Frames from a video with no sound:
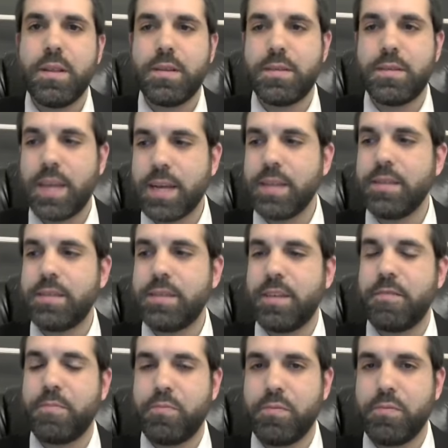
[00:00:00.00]
The second set
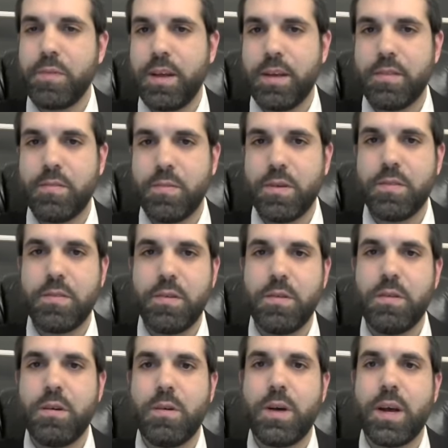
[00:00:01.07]
of plagues was
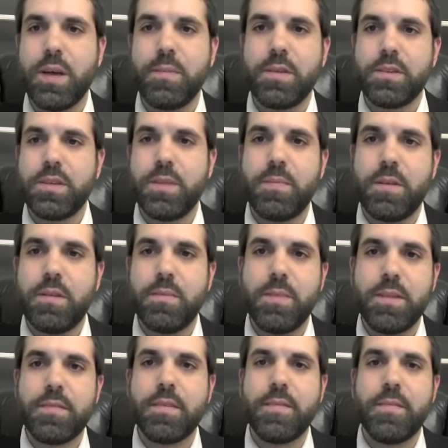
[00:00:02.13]
you'll know I am Hashem in the
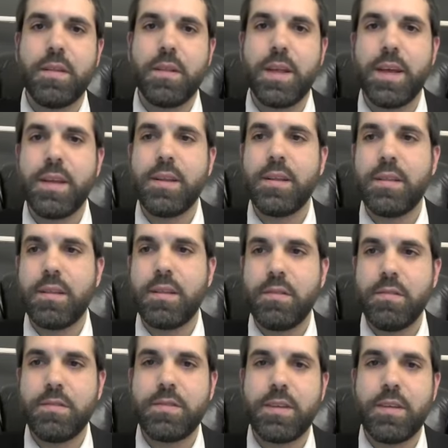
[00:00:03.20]
midst of the land. And the
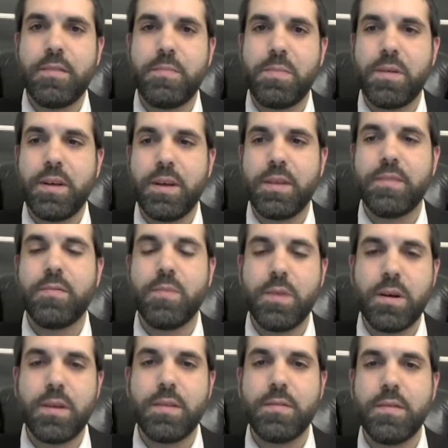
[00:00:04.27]
third set of plagues
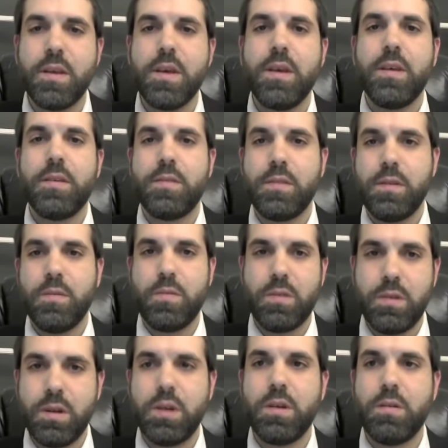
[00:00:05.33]
was so you will
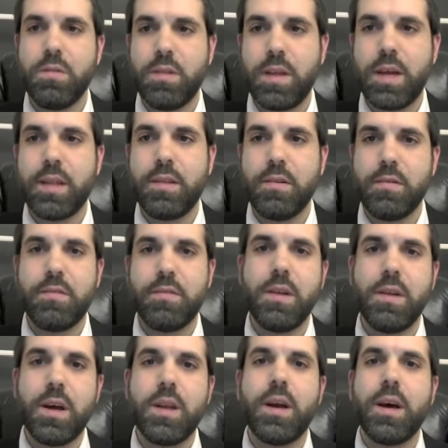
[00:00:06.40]
know that there is
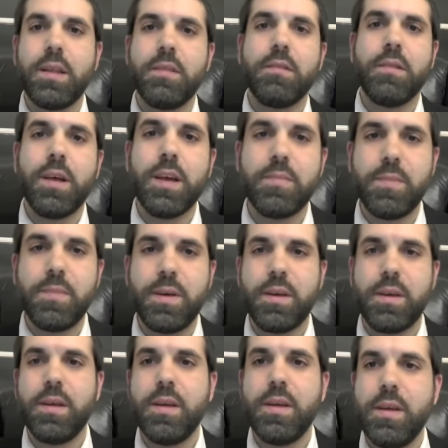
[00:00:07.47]
none other like
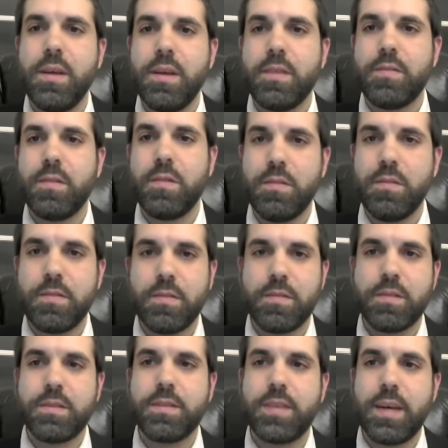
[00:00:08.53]
me. So those are
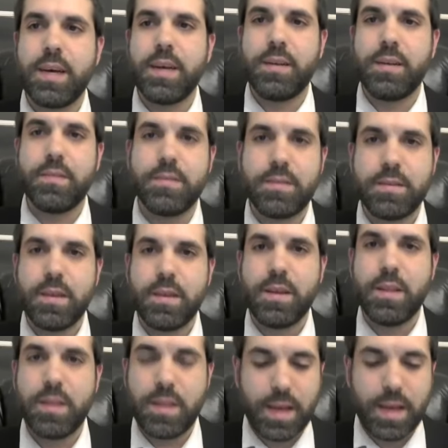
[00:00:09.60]
the signs
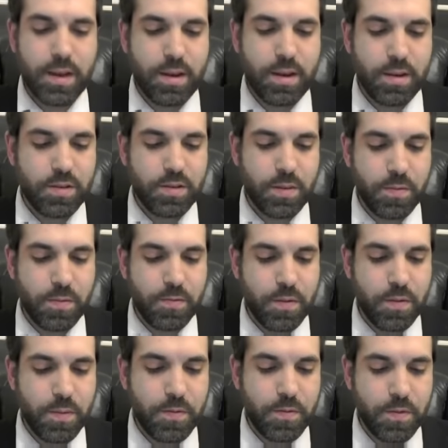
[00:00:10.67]
that Hashem
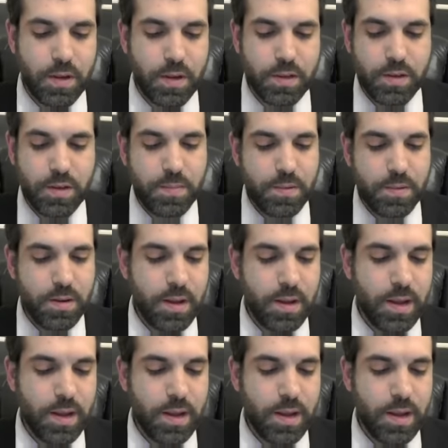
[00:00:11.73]
performed for Egypt.